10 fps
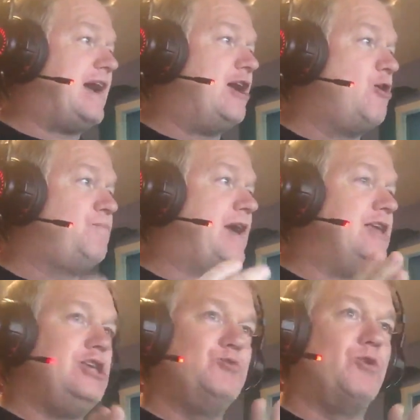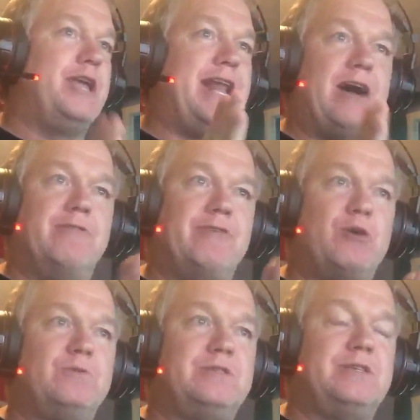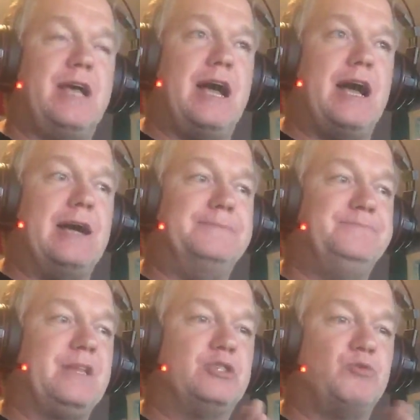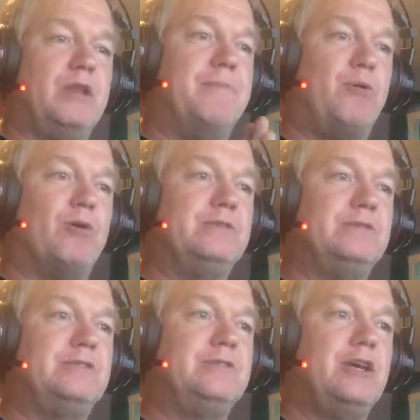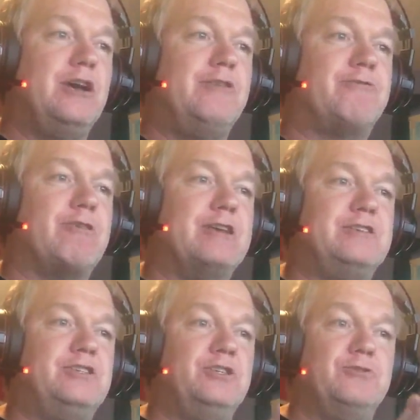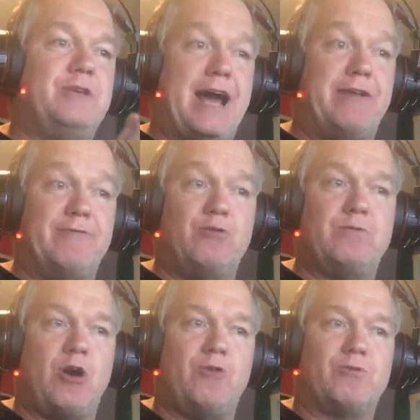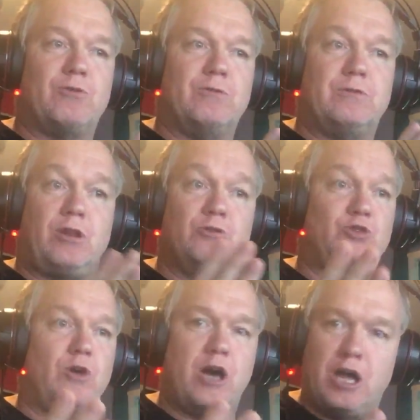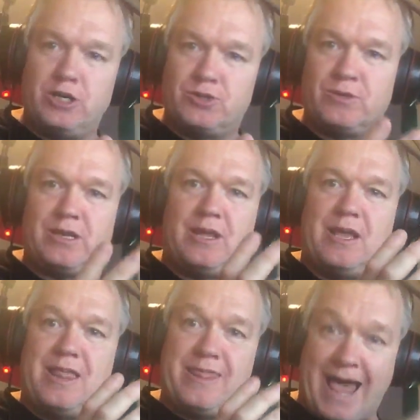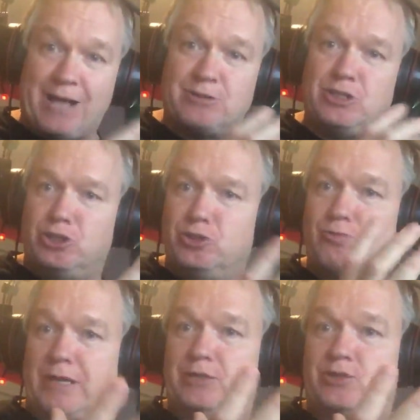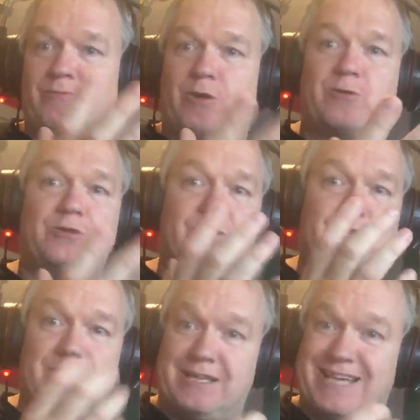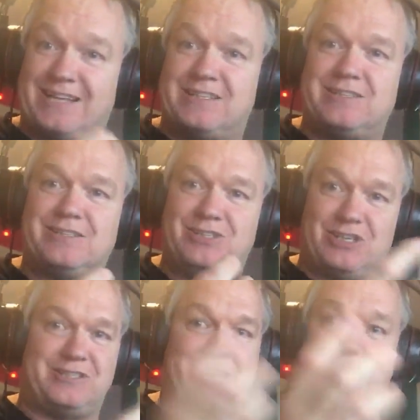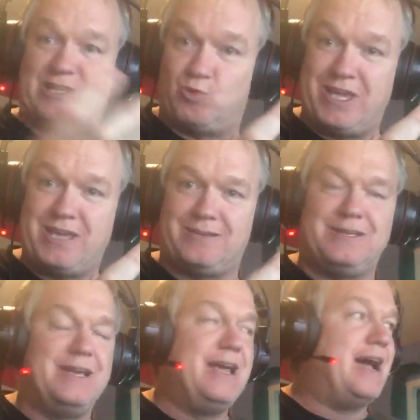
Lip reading: I hope that you will get out and vote. It's really important for us to get out and vote. Over close to 100,000 new registered voters in Texas just in the last week.